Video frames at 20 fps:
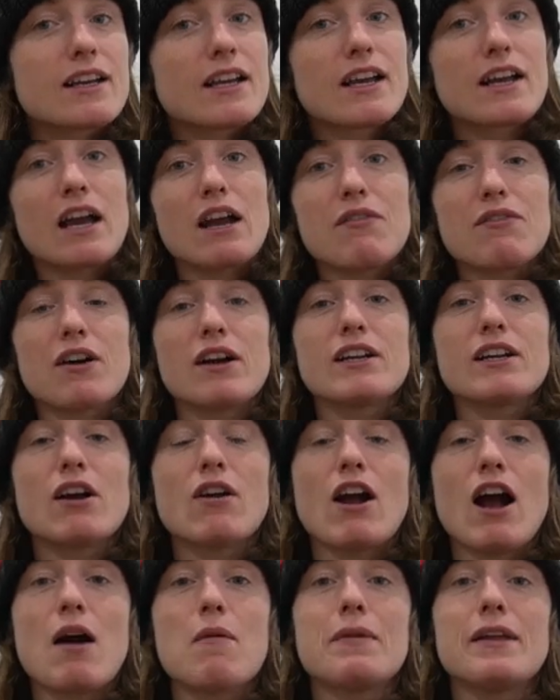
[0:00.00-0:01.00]
can I find
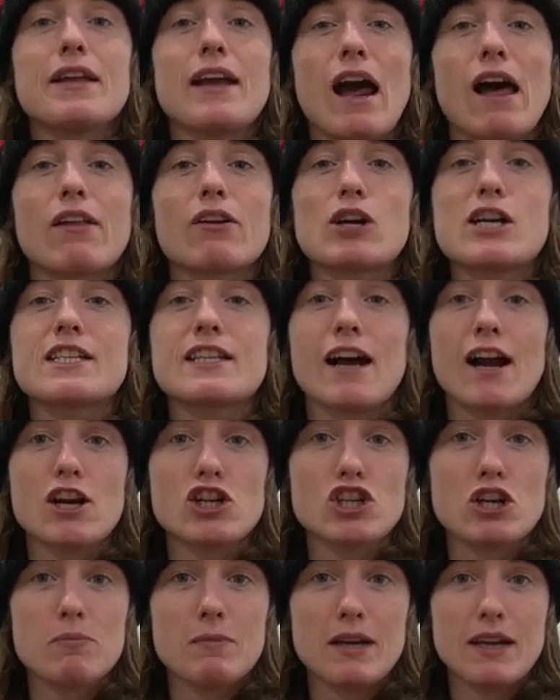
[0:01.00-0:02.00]
out how many calories I
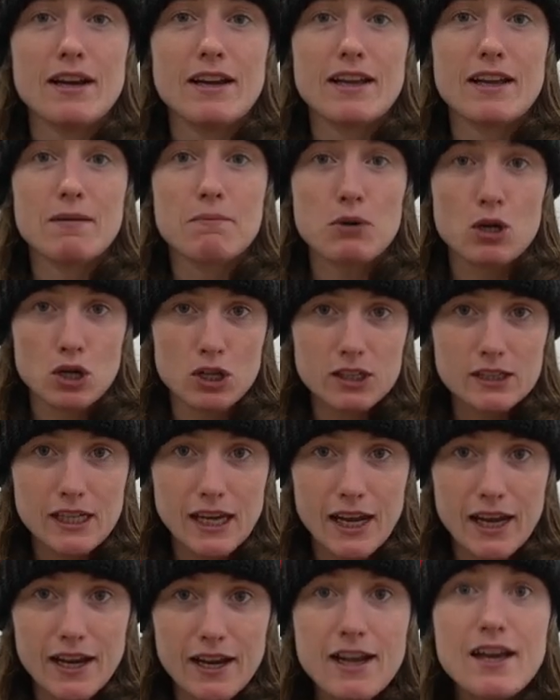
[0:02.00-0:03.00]
should be eating per
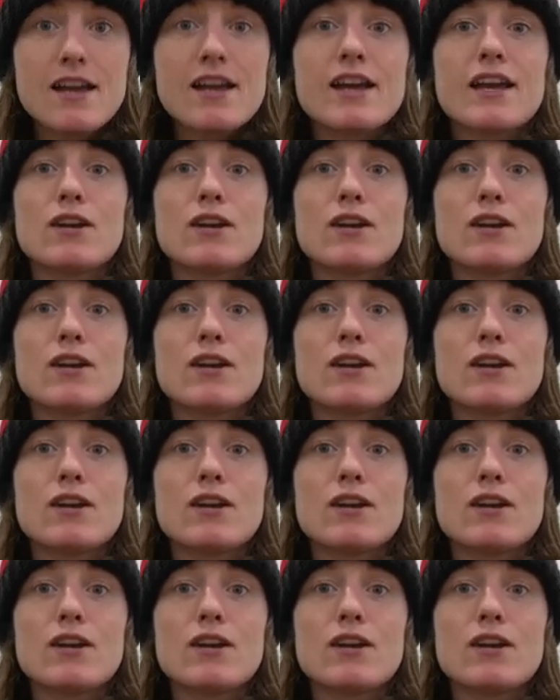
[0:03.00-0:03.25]
day